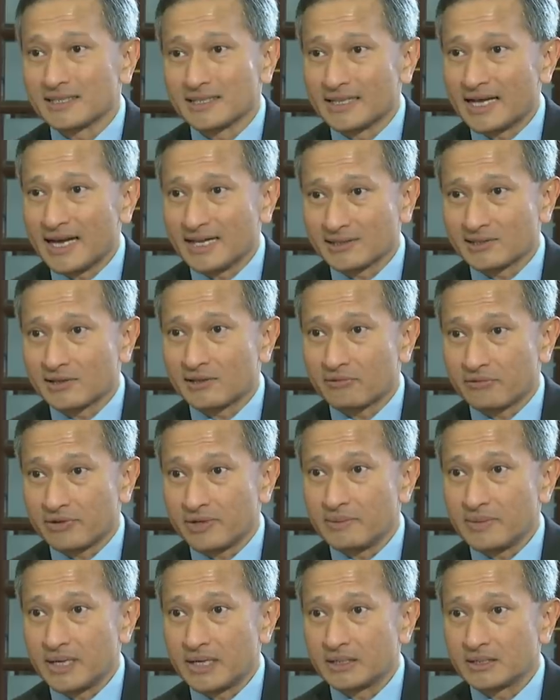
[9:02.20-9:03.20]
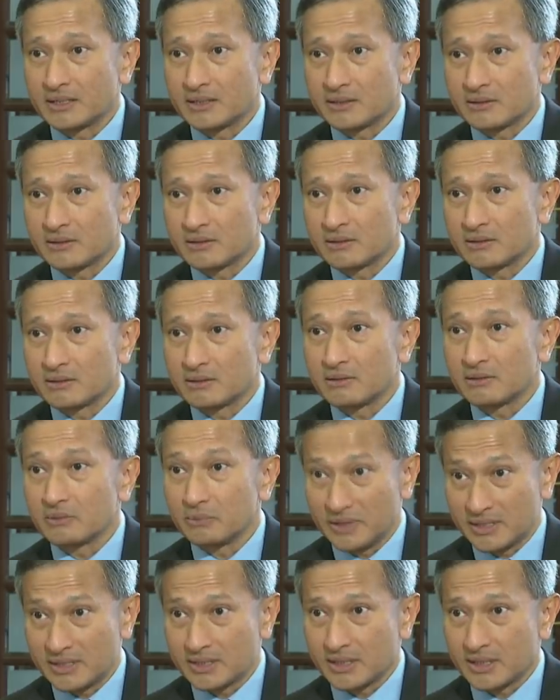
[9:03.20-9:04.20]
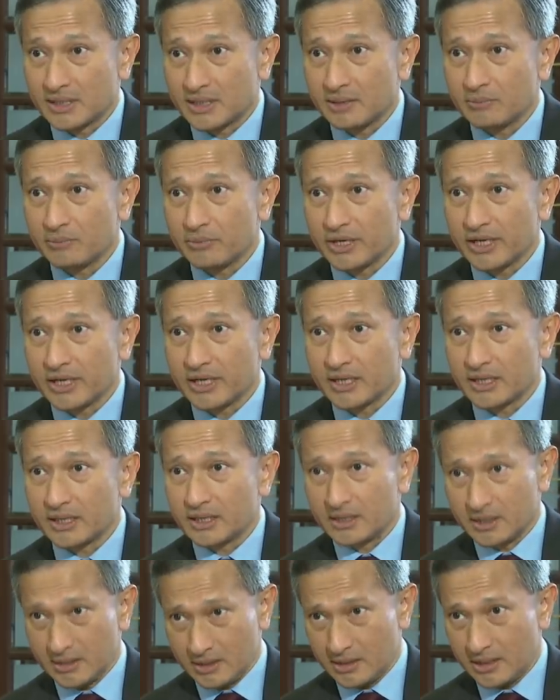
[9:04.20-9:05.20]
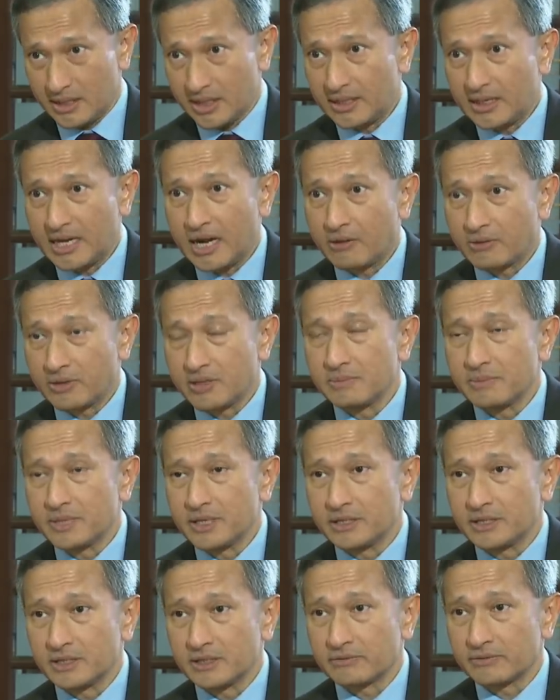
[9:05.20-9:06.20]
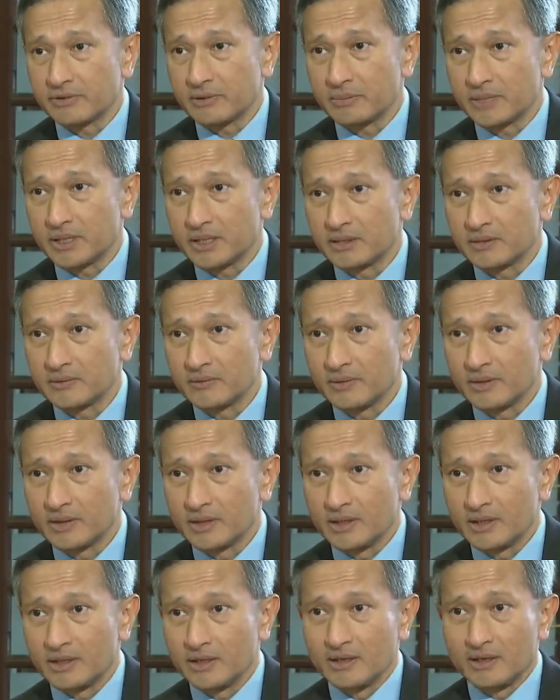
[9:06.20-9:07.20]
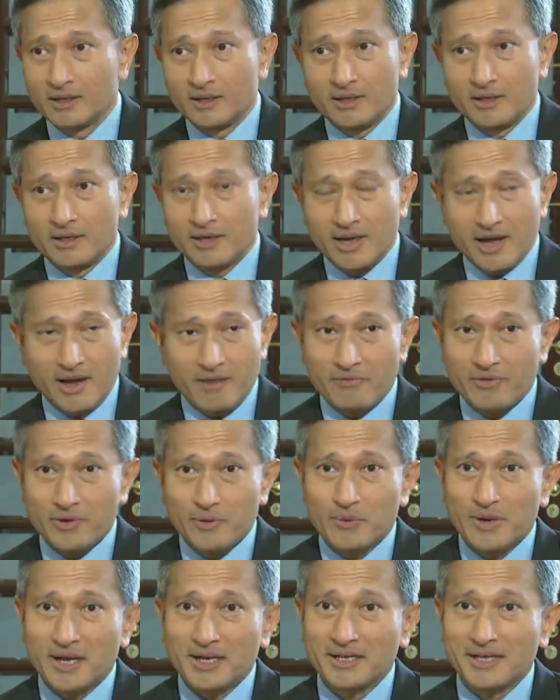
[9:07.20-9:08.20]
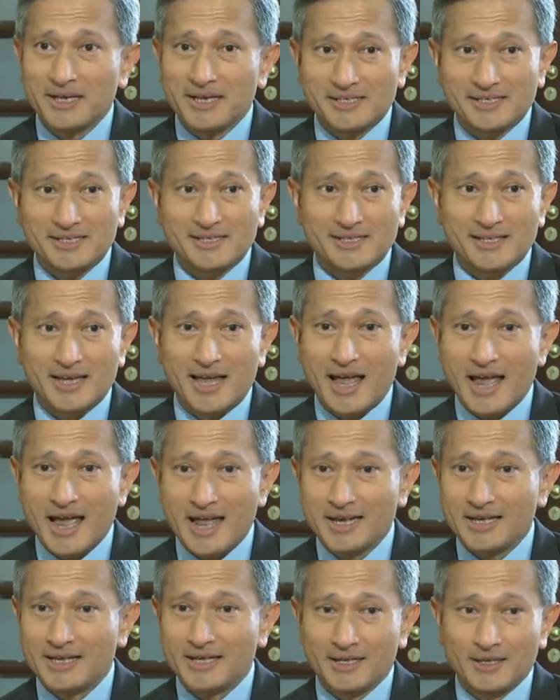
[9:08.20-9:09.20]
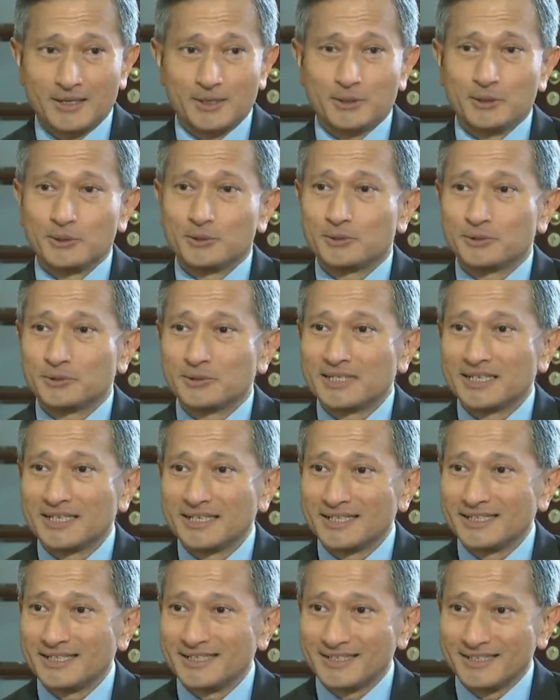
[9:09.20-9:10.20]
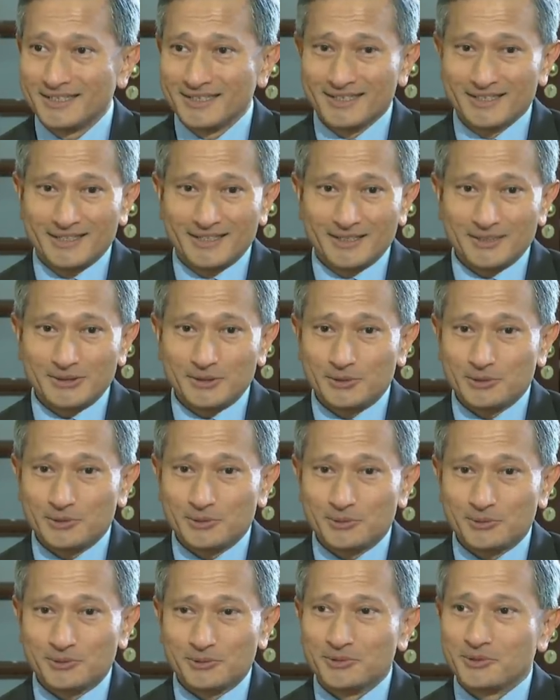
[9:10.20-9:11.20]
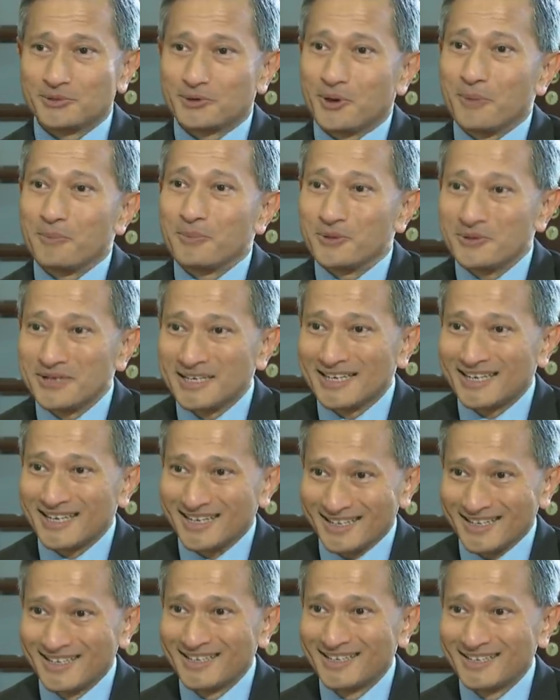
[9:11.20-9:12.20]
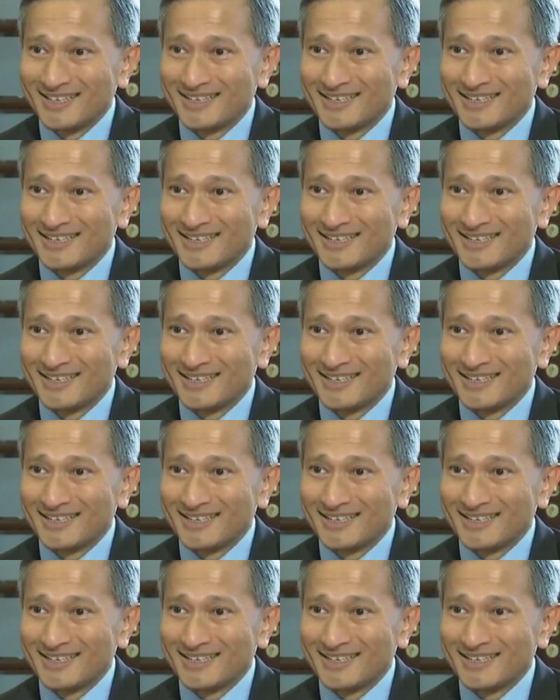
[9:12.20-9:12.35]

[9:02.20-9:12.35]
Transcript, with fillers: in the last three months with Circuit Breaker and now emerging from it, everyone has had to learn to communicate,